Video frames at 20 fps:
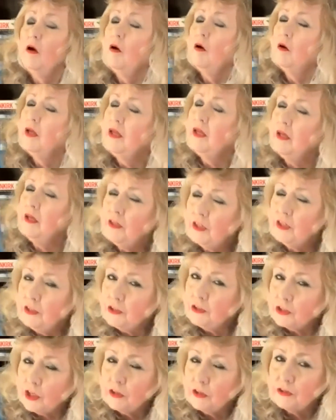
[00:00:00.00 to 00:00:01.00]
in
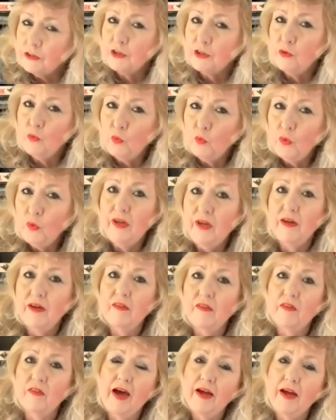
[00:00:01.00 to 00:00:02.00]
conjunction with
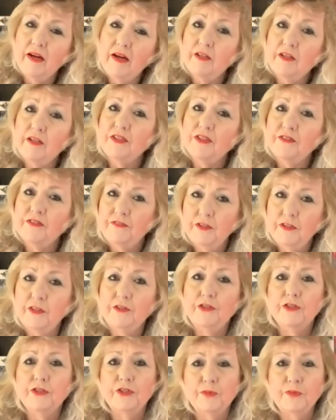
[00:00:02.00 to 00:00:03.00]
Atticus
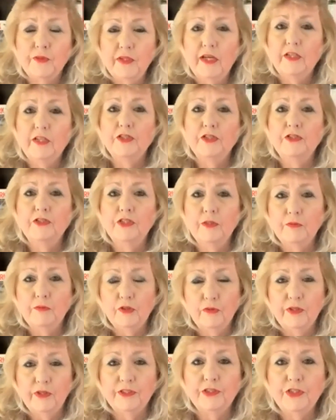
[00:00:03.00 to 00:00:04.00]
Finch's relationship
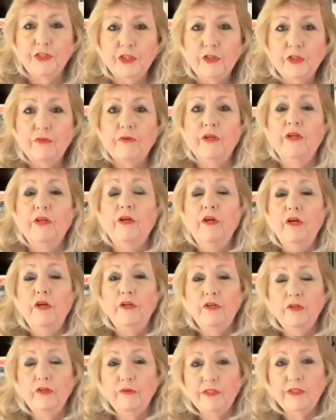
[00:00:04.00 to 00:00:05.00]
to his children,
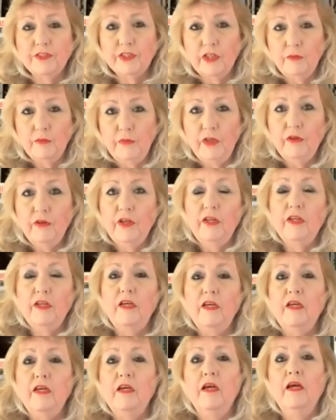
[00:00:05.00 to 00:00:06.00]
to his
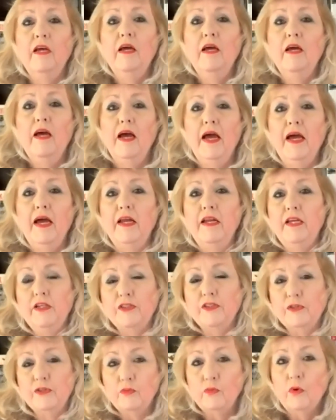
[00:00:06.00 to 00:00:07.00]
community, and
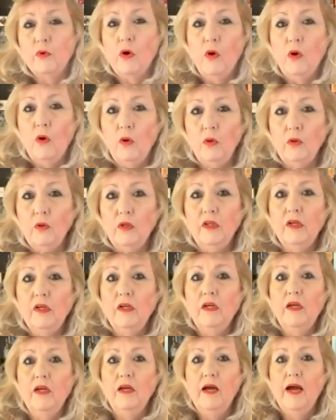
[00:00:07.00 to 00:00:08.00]
his role
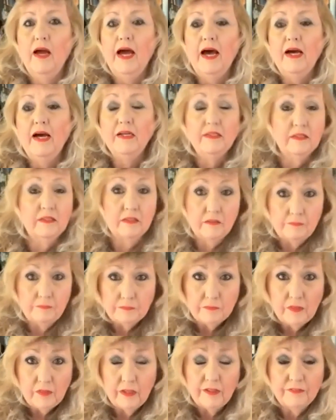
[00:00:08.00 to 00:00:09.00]
as
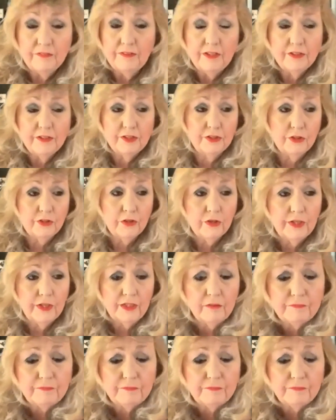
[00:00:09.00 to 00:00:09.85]
a defense attorney.